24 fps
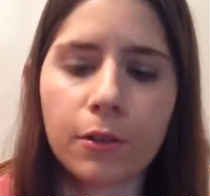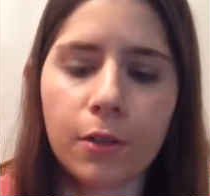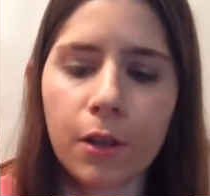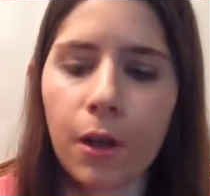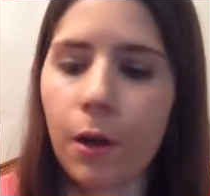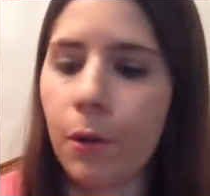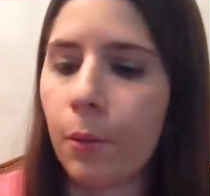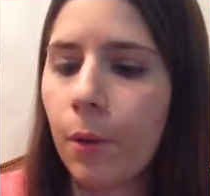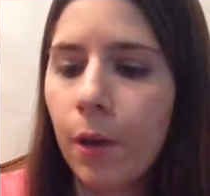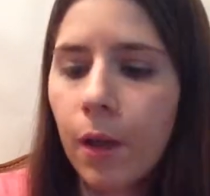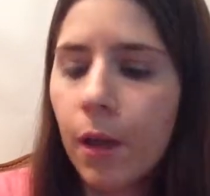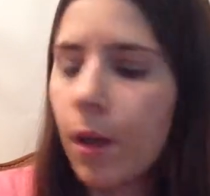
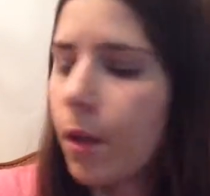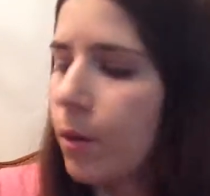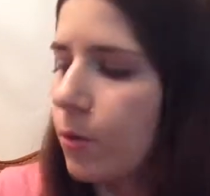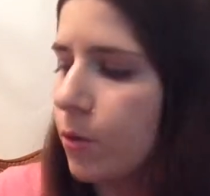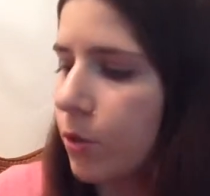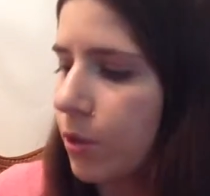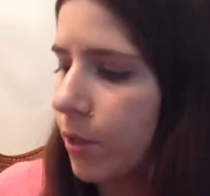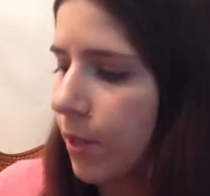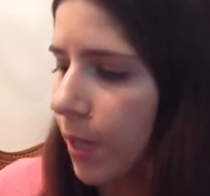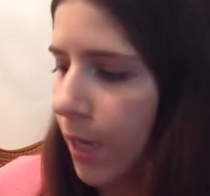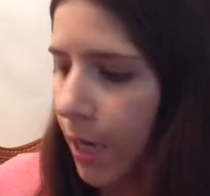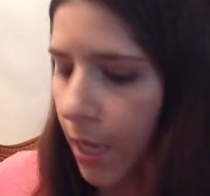So I'm
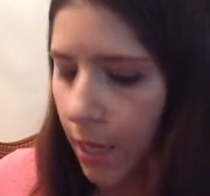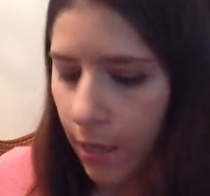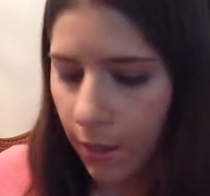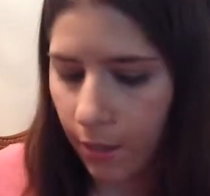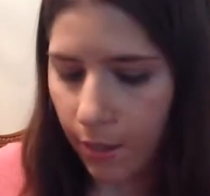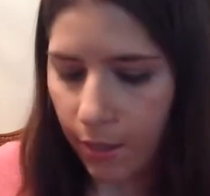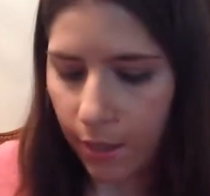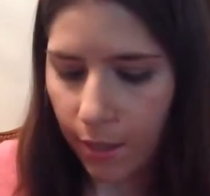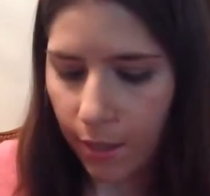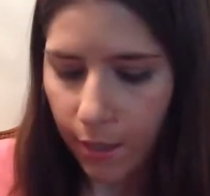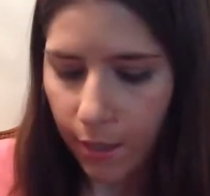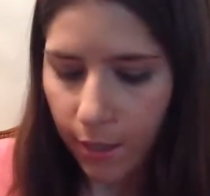just going to
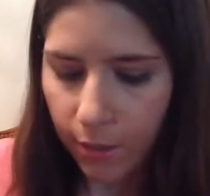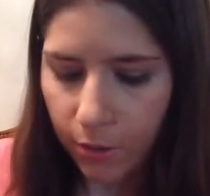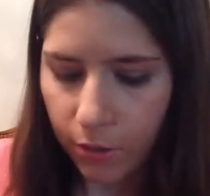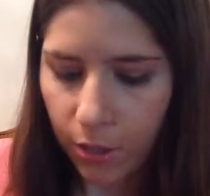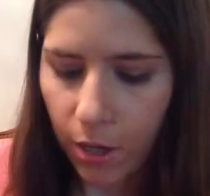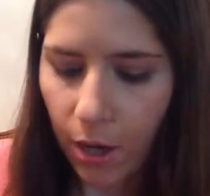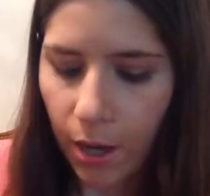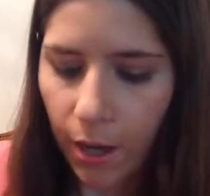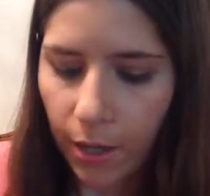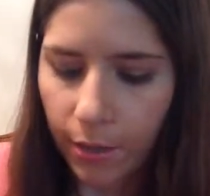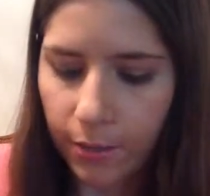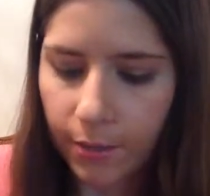
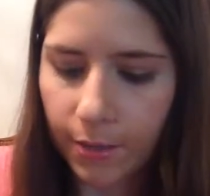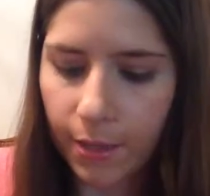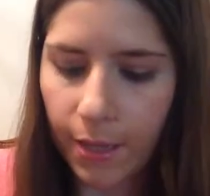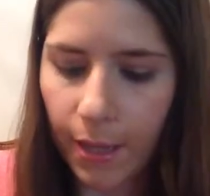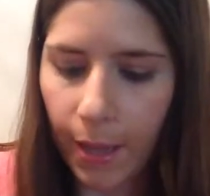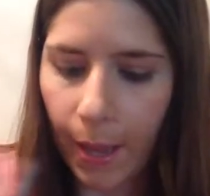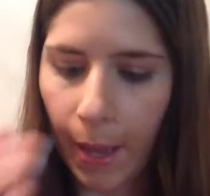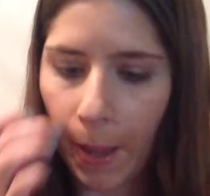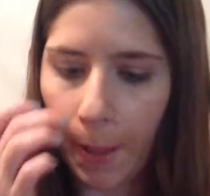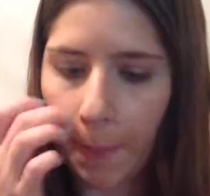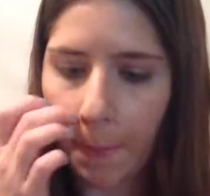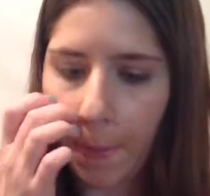toss
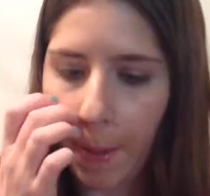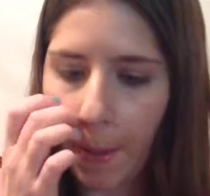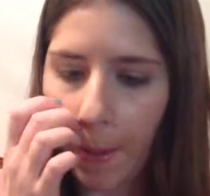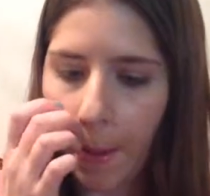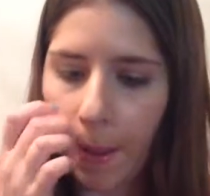that.